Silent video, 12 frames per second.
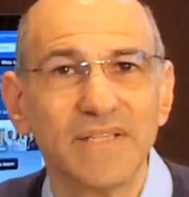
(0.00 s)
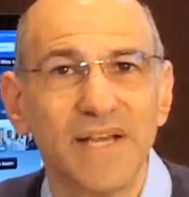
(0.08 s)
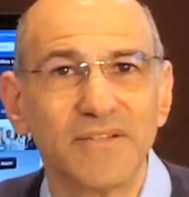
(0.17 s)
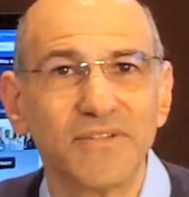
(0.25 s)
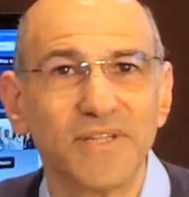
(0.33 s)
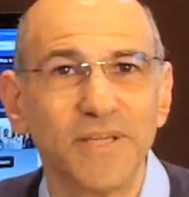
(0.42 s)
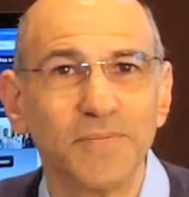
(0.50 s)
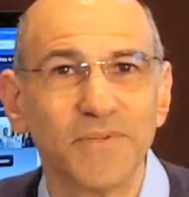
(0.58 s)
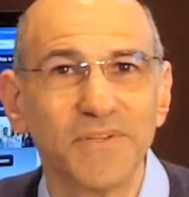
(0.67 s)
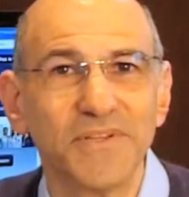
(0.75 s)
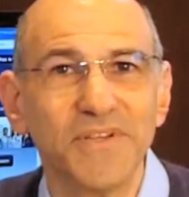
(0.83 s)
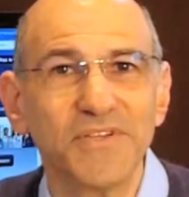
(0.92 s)
Dr.
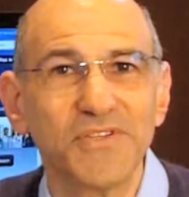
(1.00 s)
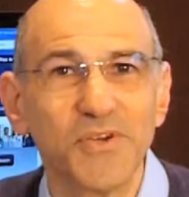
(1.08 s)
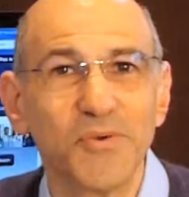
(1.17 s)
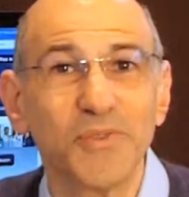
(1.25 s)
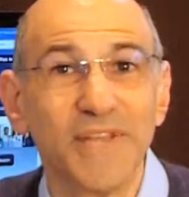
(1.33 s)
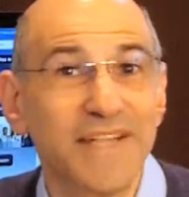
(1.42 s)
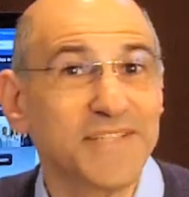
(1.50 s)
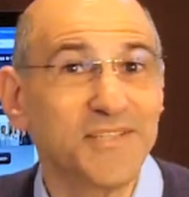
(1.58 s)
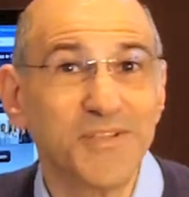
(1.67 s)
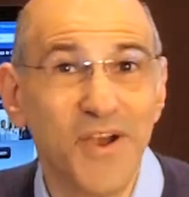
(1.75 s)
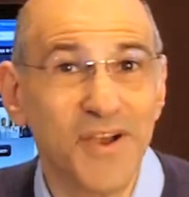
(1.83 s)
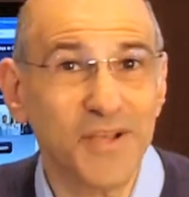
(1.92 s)
Gimbel, so let's
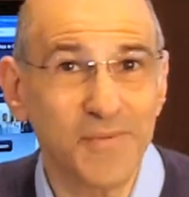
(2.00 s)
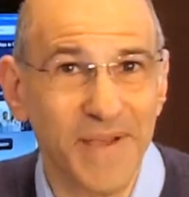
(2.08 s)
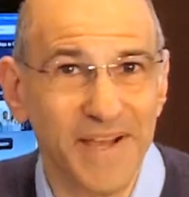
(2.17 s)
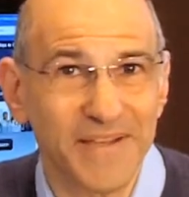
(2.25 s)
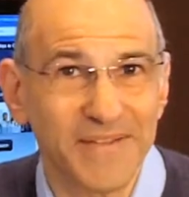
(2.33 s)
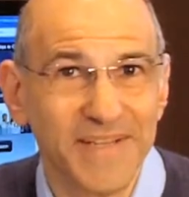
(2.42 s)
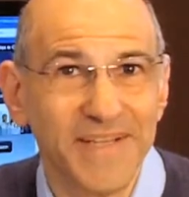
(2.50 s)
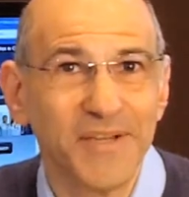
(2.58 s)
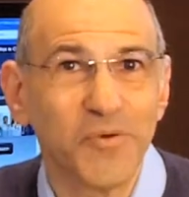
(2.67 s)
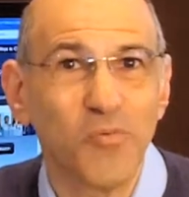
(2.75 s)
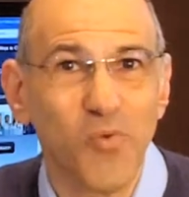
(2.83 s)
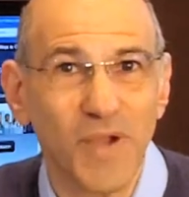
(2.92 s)
talk about
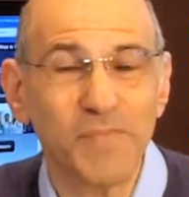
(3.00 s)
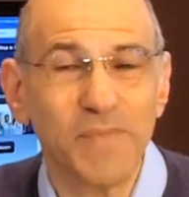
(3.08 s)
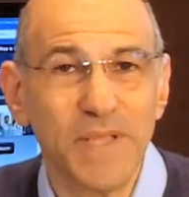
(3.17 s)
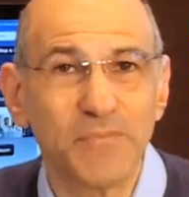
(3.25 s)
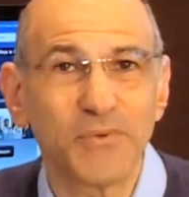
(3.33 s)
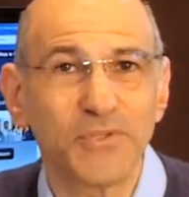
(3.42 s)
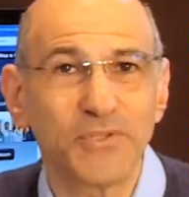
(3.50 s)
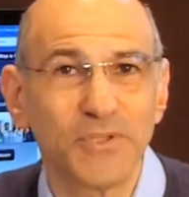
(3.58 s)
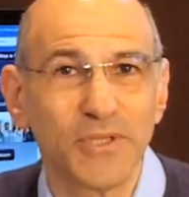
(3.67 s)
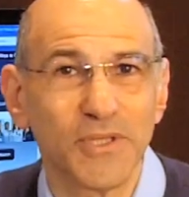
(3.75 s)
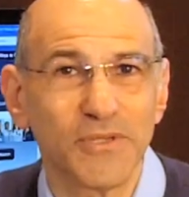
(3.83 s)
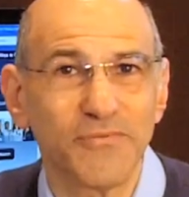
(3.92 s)
what people
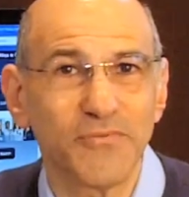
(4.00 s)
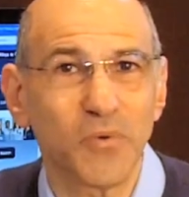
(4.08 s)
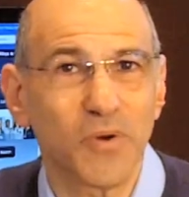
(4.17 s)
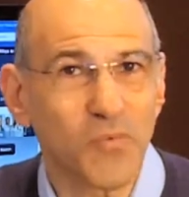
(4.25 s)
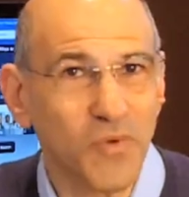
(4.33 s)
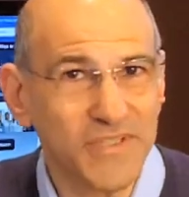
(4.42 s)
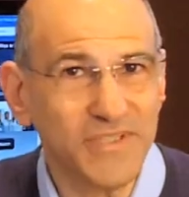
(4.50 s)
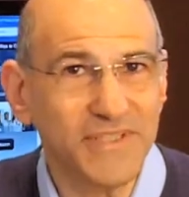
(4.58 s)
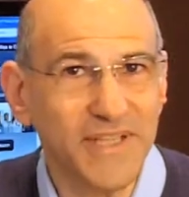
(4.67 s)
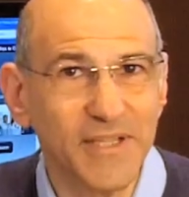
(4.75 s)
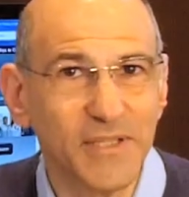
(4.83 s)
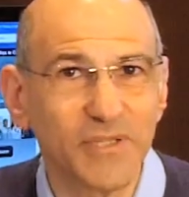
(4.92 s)
should look for. What should
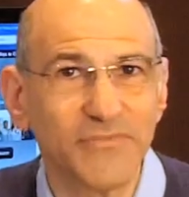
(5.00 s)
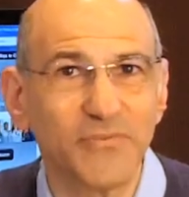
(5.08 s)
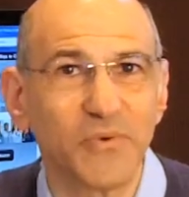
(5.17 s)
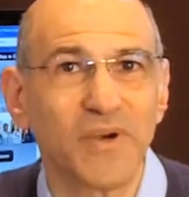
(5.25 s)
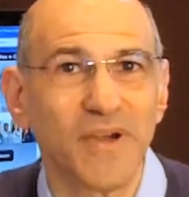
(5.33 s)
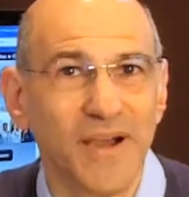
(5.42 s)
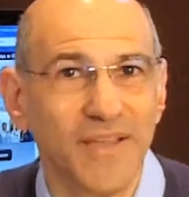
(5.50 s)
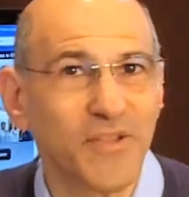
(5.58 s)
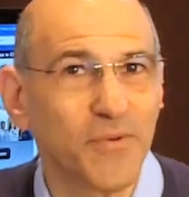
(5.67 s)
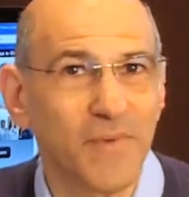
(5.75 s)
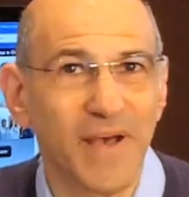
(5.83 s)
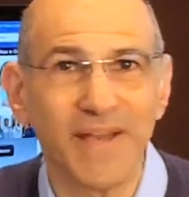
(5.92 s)
they look for on
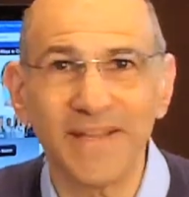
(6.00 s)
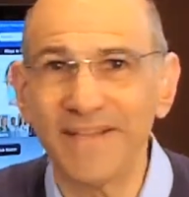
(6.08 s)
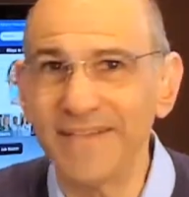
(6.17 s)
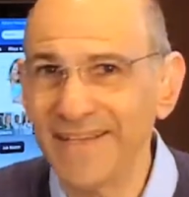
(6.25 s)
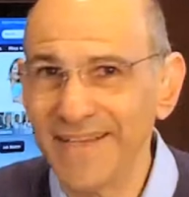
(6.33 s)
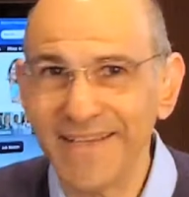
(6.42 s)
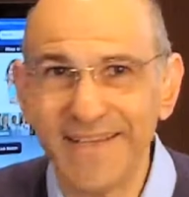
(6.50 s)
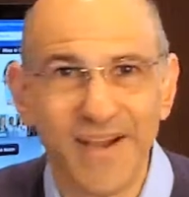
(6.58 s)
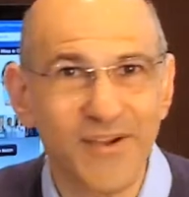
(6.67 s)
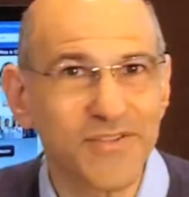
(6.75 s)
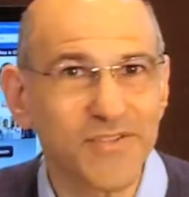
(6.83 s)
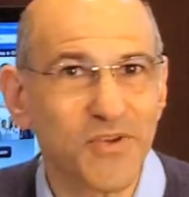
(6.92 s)
their body in
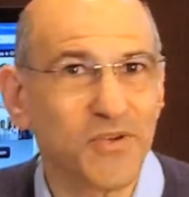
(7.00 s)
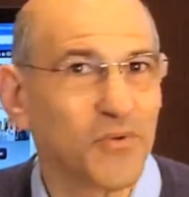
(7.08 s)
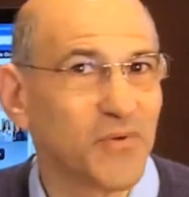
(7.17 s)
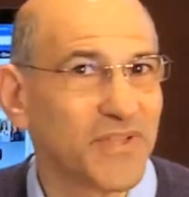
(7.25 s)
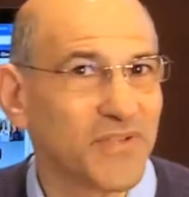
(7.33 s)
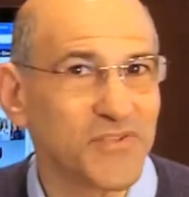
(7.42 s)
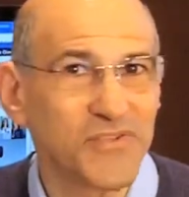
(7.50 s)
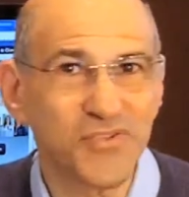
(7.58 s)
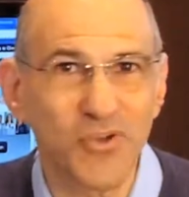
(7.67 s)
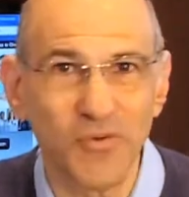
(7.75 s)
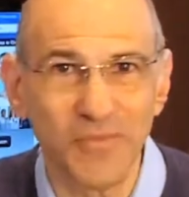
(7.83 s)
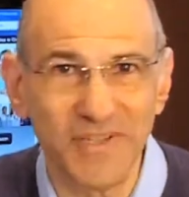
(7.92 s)
Arizona where there's
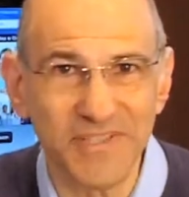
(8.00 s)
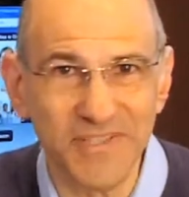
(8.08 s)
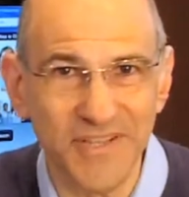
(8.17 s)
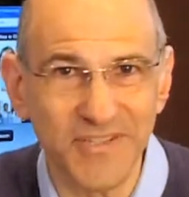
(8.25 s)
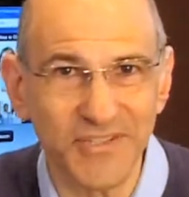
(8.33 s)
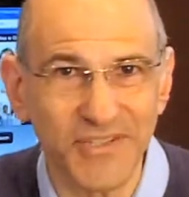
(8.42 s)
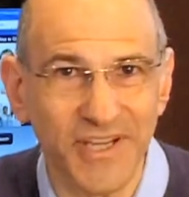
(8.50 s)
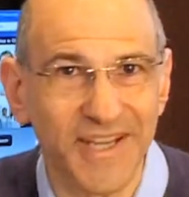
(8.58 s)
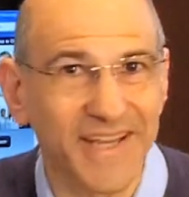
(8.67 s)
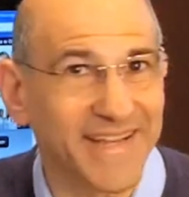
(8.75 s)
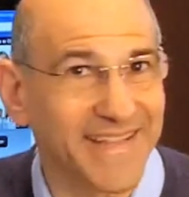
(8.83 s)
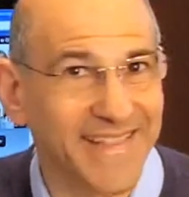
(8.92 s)
so much
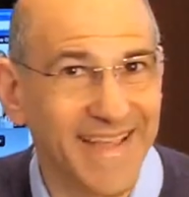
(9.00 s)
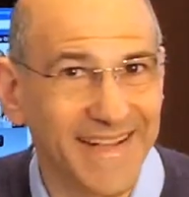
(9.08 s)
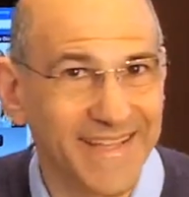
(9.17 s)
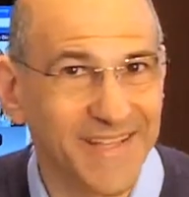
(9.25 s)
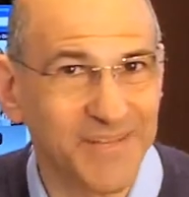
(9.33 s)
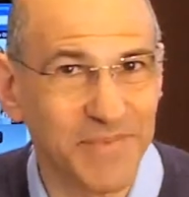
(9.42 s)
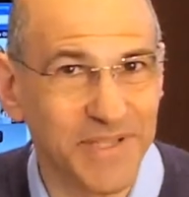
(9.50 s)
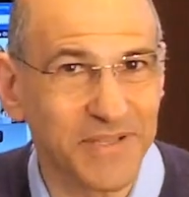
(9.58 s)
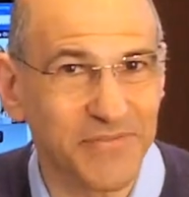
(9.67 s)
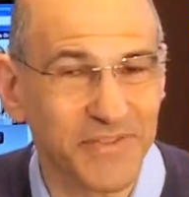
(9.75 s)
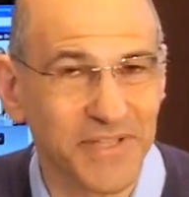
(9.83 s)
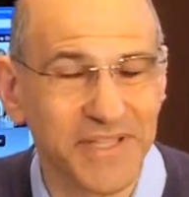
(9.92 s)
sunshine, and that can be
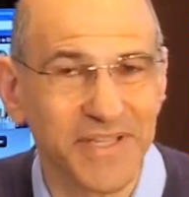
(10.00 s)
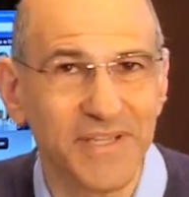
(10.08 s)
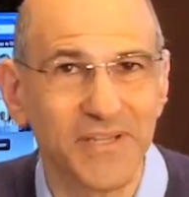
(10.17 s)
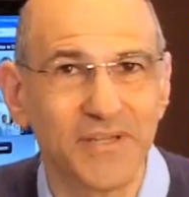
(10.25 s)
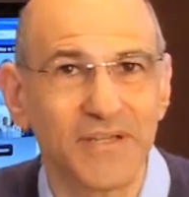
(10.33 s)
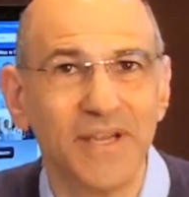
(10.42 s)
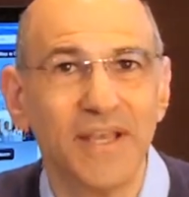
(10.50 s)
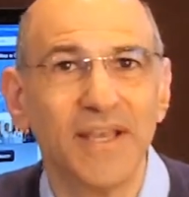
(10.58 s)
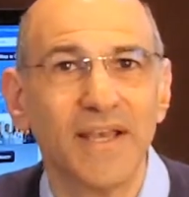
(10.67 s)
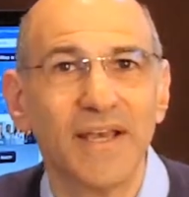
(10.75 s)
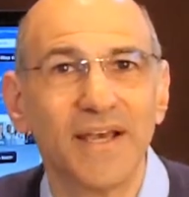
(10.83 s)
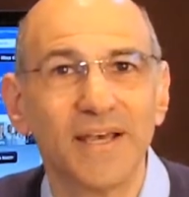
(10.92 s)
the villain here?
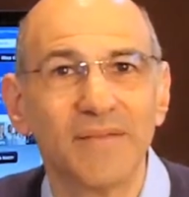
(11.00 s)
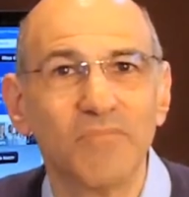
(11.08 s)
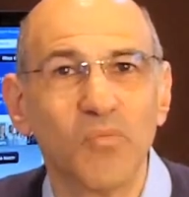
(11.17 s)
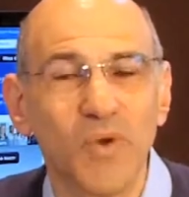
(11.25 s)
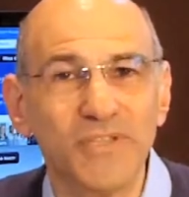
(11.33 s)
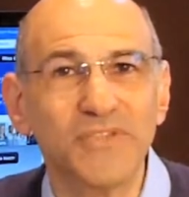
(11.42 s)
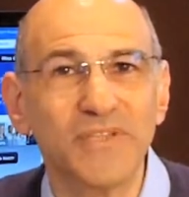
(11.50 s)
What